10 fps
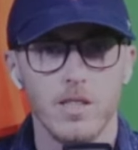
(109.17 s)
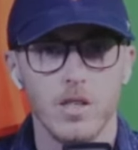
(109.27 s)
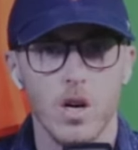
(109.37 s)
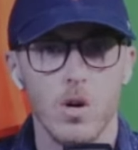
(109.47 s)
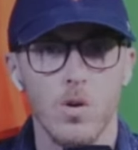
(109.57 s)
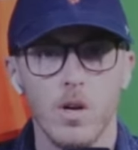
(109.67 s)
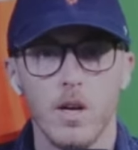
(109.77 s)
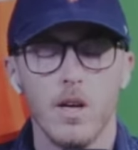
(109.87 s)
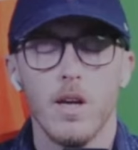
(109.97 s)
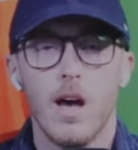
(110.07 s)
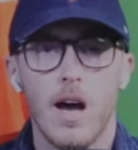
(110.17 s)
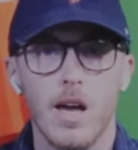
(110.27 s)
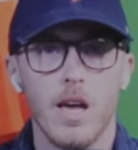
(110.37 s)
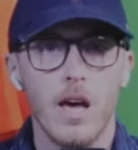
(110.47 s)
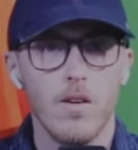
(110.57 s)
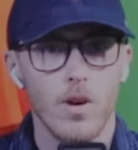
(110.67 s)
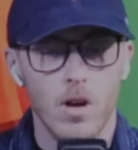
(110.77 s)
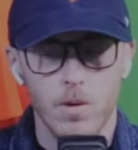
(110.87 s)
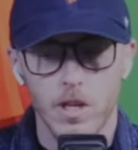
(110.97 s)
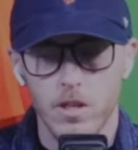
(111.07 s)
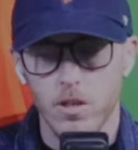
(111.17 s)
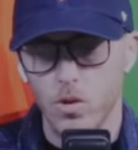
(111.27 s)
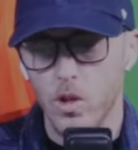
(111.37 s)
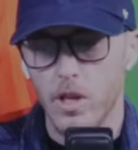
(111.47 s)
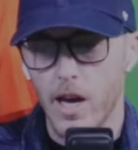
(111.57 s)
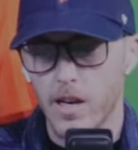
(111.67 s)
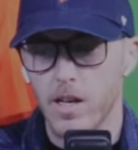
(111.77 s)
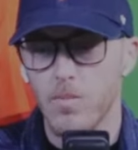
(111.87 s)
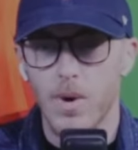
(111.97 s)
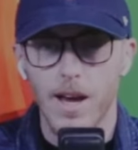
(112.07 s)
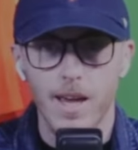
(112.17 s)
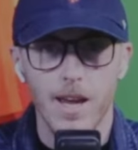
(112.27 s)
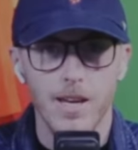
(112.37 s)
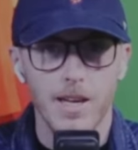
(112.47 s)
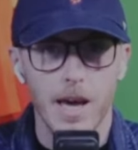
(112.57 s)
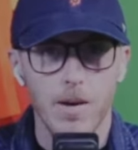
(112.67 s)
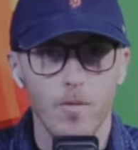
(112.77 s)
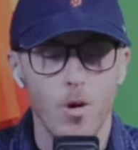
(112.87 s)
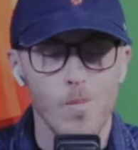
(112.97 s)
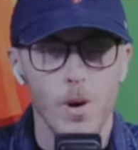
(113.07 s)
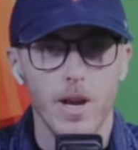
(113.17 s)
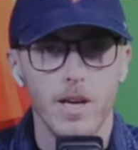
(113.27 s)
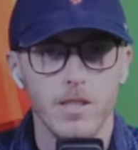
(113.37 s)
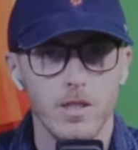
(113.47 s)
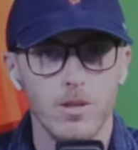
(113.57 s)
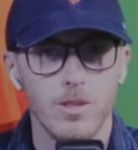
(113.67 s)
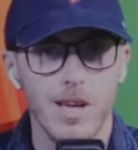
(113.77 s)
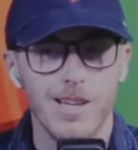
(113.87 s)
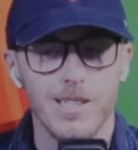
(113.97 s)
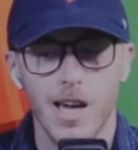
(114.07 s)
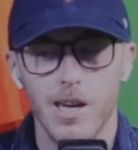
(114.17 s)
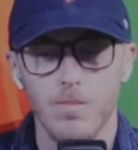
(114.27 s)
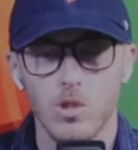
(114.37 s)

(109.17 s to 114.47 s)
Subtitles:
So I have already included that in my handicap for Mondays and Tuesdays game.